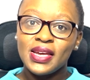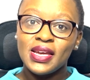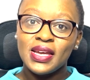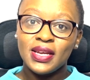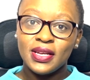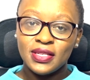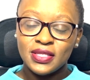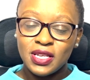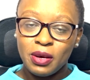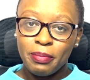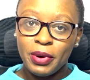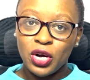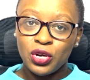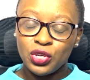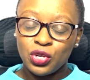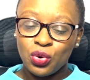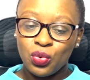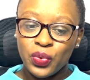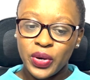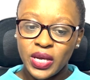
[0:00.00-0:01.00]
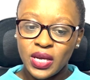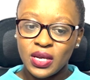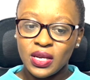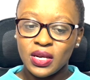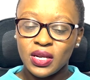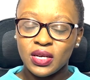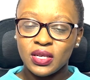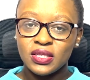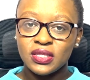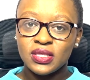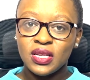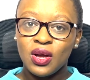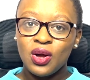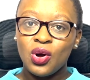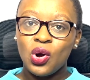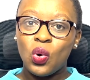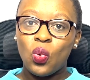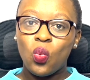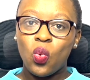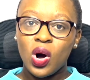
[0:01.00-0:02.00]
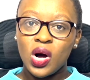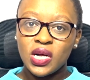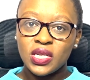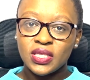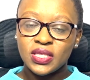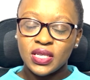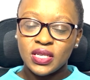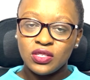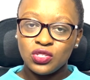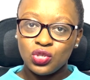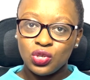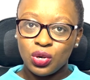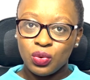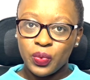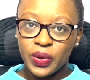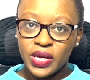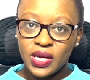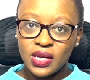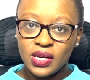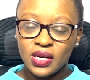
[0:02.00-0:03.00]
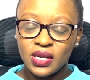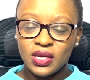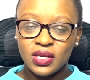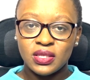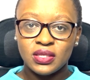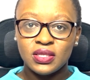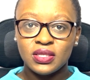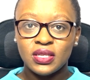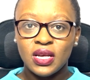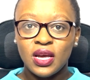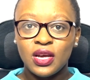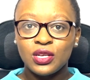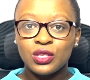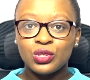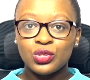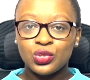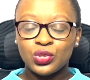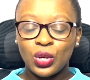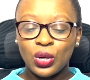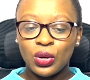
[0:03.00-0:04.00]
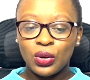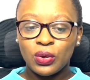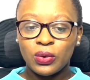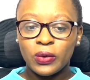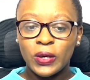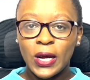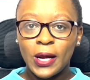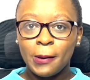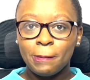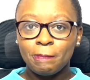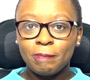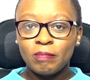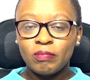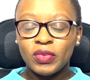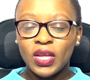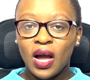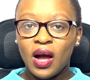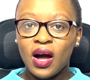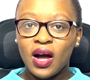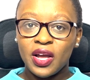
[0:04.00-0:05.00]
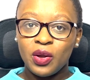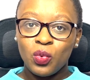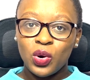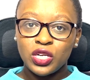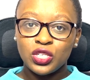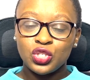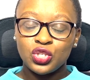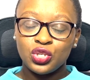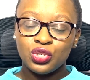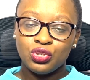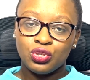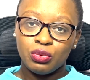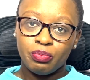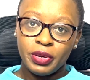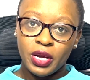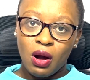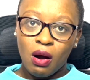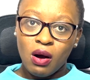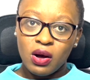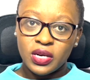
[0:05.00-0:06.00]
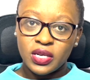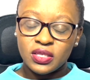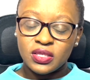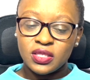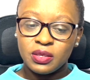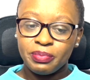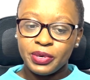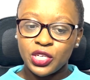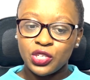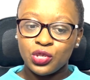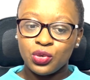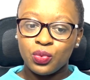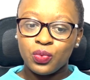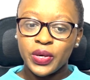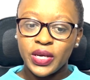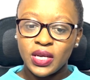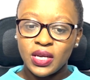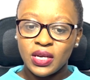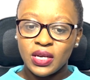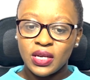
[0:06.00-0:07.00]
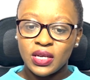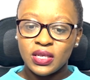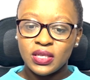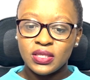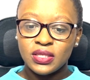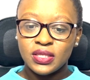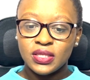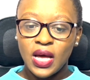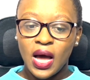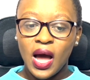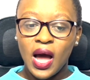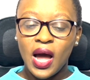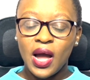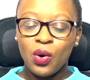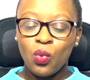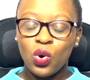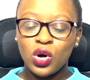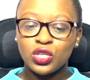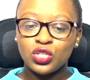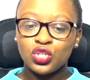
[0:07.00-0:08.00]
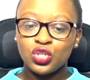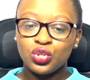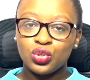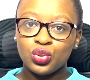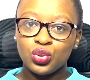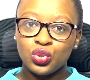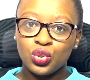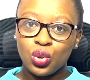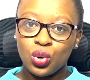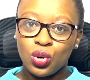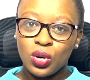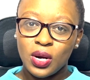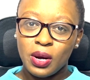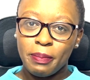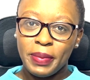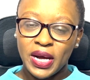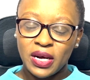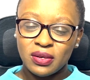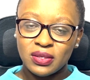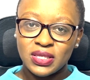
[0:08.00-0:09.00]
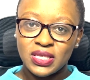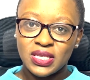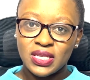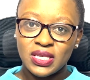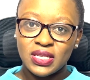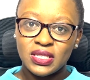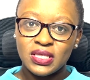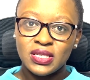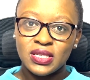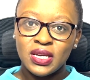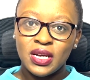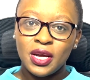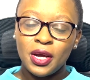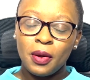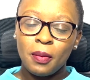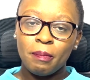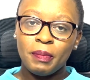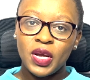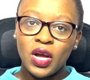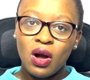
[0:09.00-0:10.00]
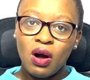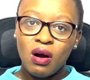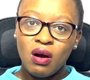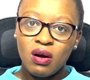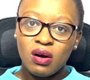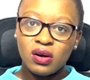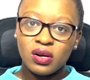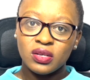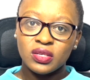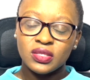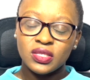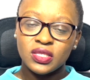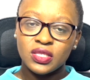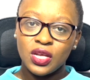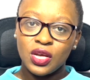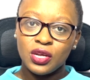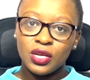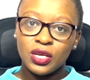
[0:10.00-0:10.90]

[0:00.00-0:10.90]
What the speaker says: is about your weakness. What is your weakness? So I want you to be honest about your weakness. I want you to talk about it, because